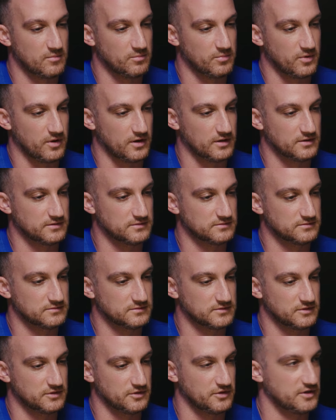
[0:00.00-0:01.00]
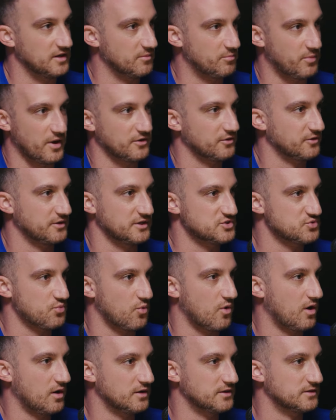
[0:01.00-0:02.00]
but you know you get better at each
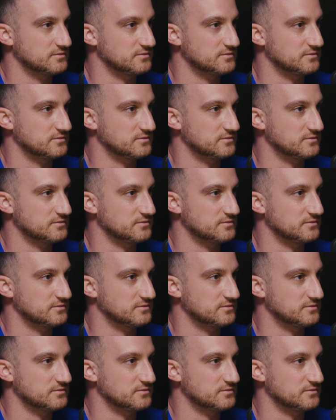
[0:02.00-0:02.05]
one.